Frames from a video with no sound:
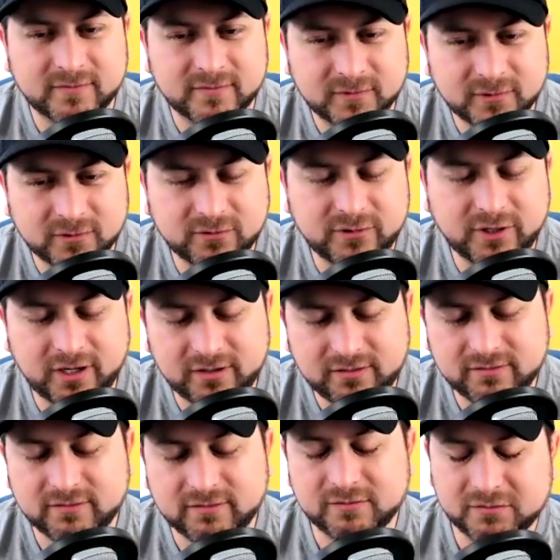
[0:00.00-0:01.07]
Okay.
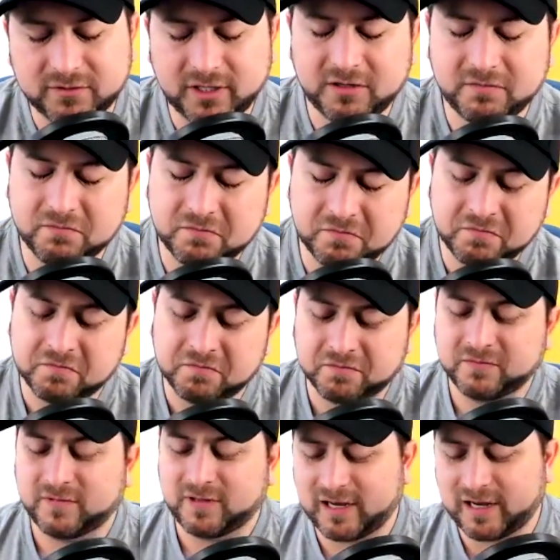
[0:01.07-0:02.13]
Okay.
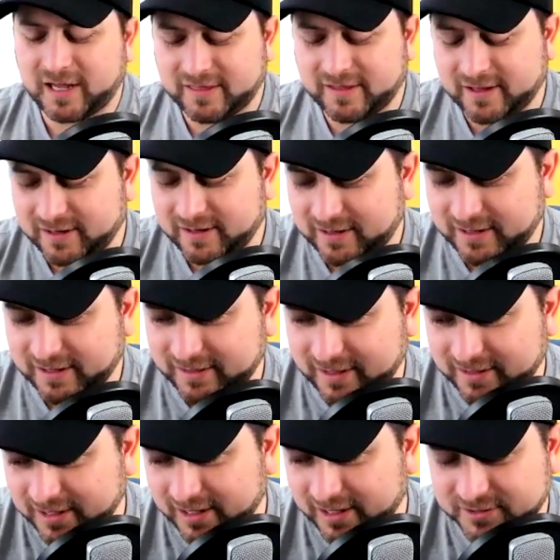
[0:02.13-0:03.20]
I like that. I like
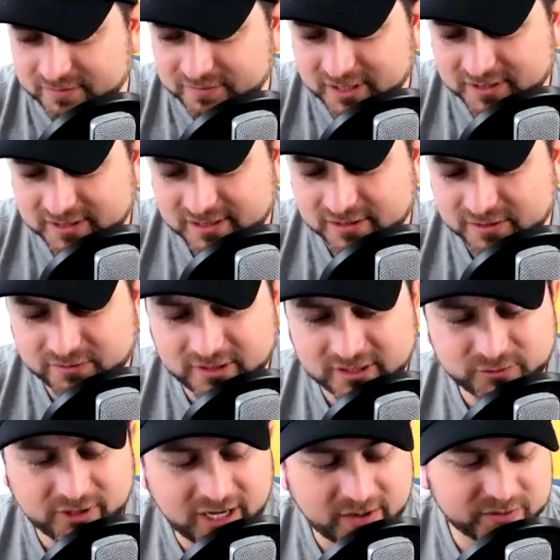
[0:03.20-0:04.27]
that. Yeah. Sometimes that's
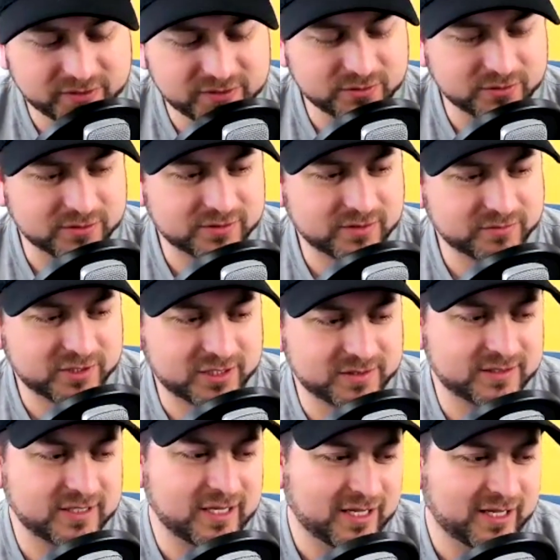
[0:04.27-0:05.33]
what happens to us.
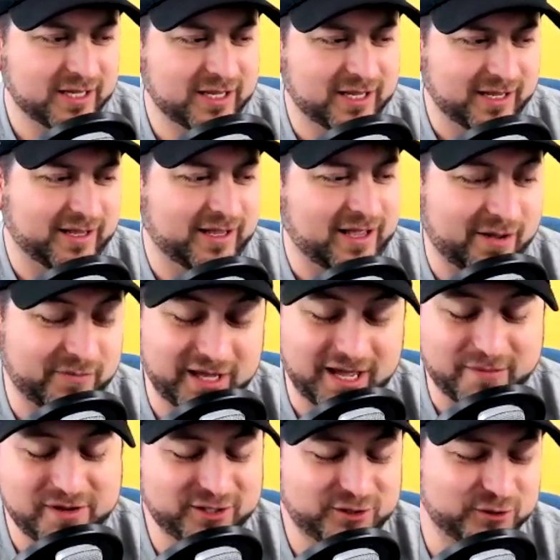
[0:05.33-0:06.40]
Sometimes, I
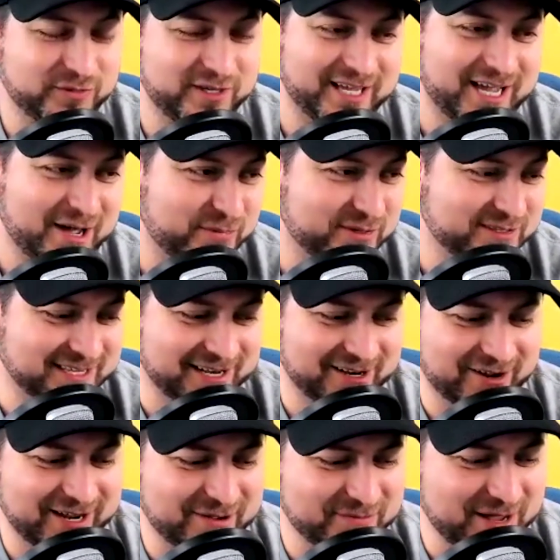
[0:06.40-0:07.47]
mean, to me, it happens a
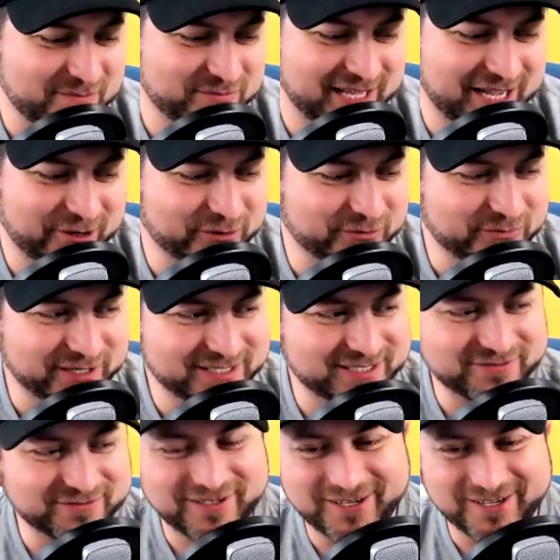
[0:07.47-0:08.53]
lot. I'm doubting
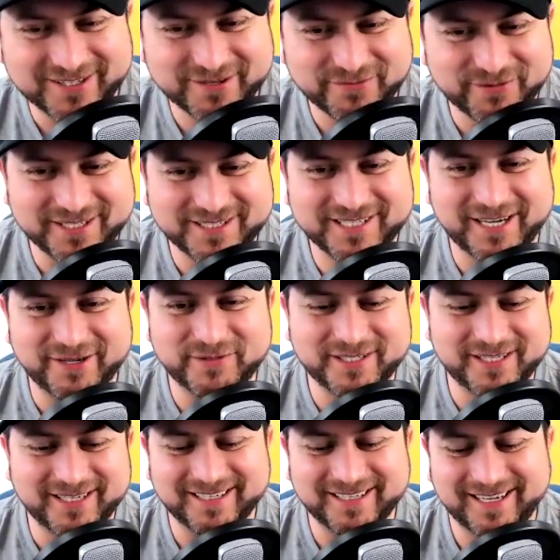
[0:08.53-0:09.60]
myself a lot, so many times,
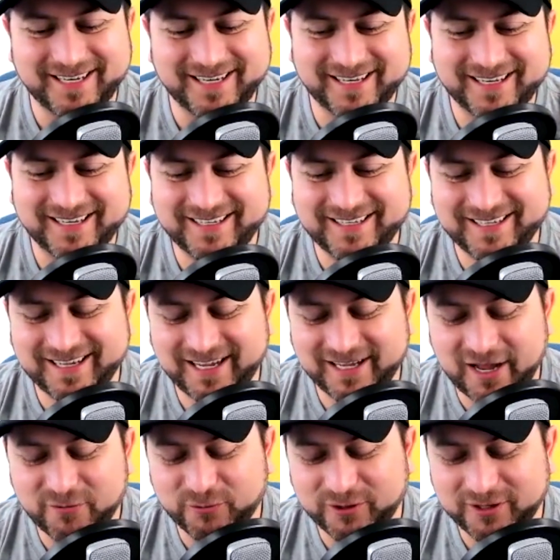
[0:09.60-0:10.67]
and and
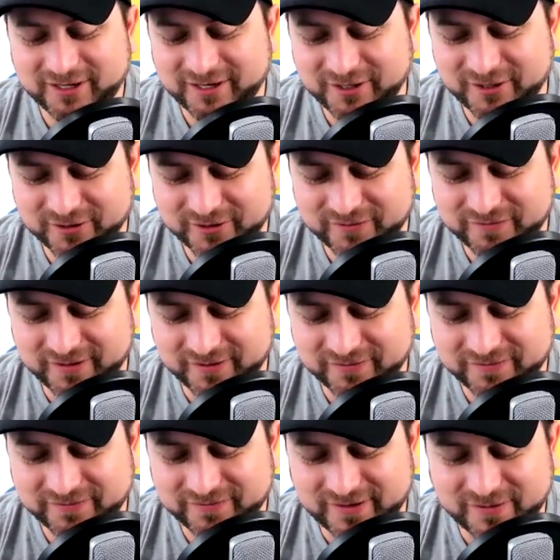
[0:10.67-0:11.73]
I wonder, if
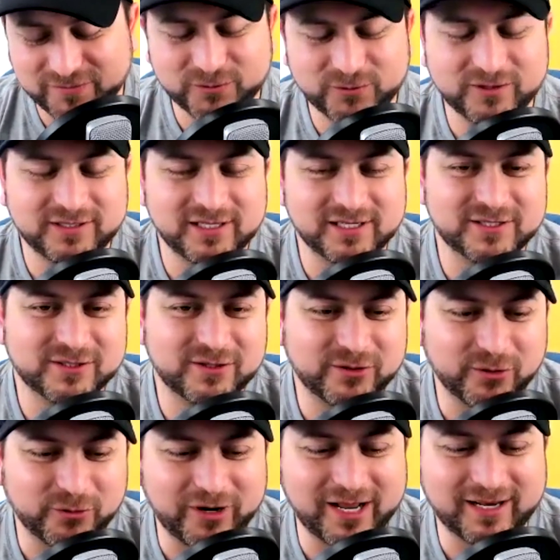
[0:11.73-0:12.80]
I'm doing things
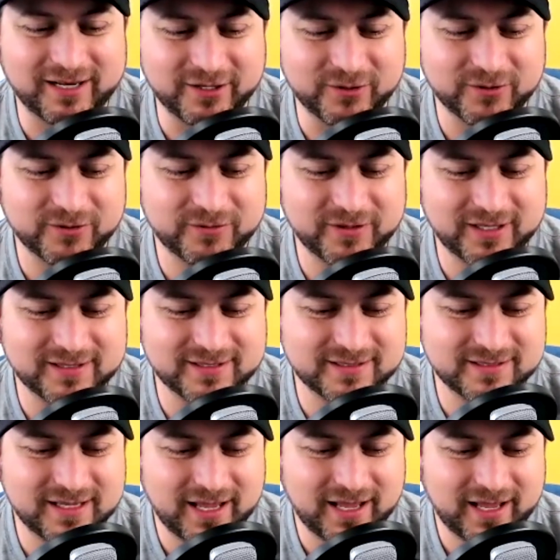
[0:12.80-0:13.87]
correctly.
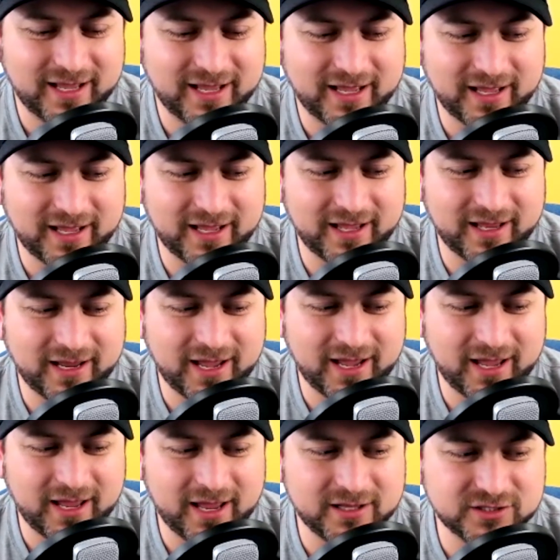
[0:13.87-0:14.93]

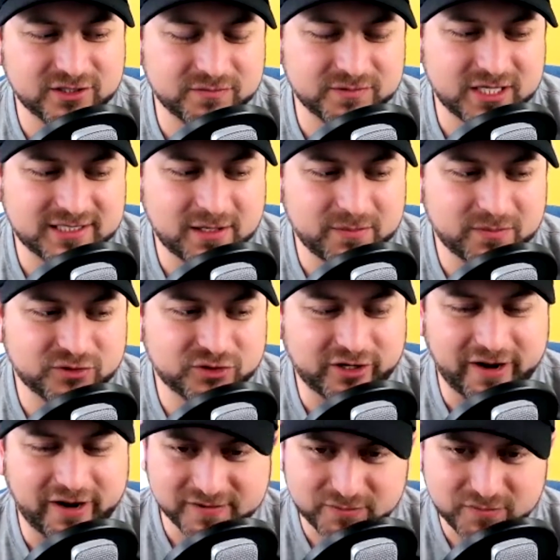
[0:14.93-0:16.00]
And sometimes that
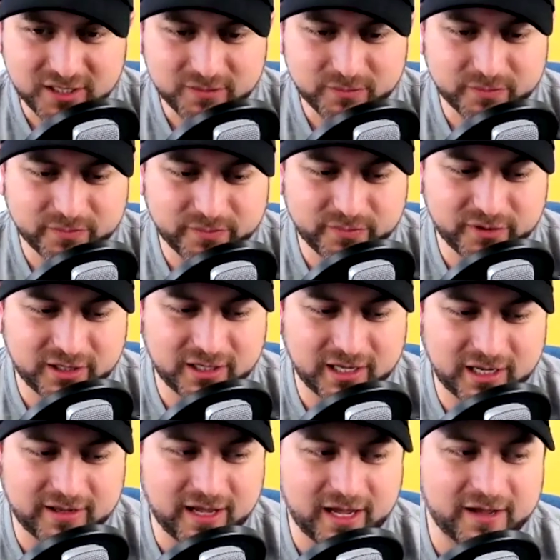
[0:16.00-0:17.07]
drives me, but
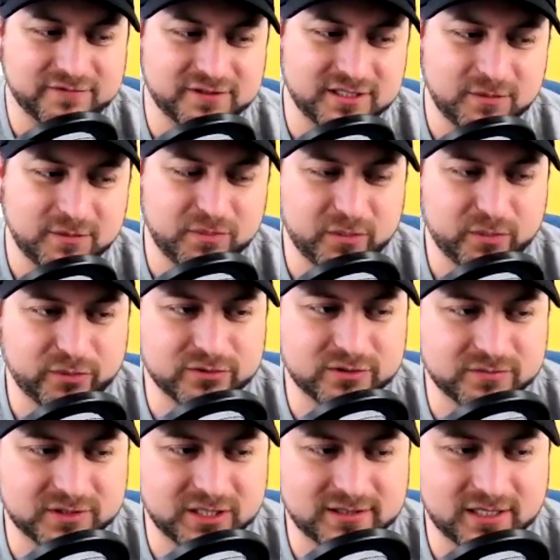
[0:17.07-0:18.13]
I've seen people
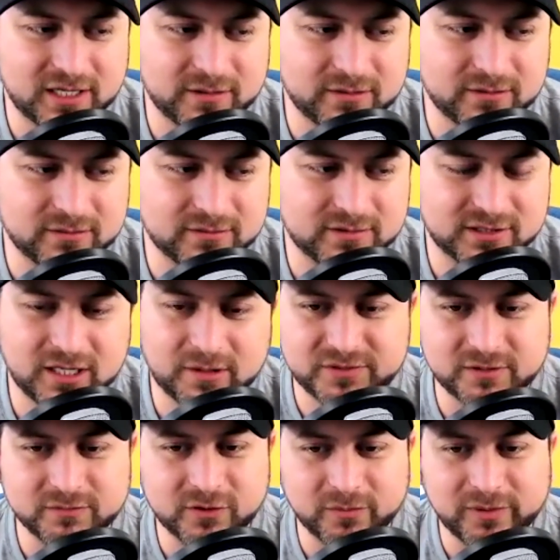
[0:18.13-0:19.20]
sometimes that stops
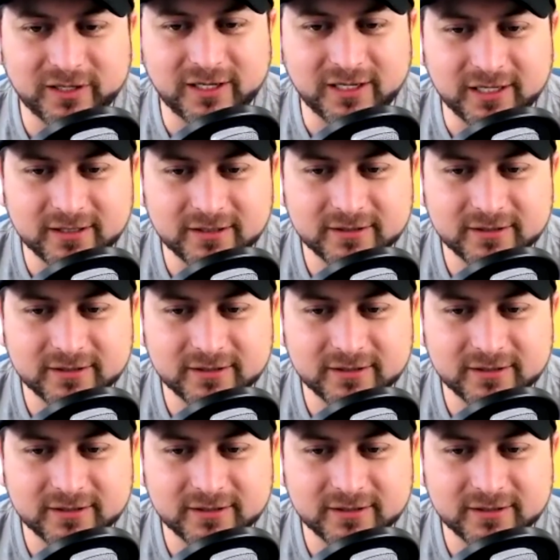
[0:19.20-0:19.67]
them completely.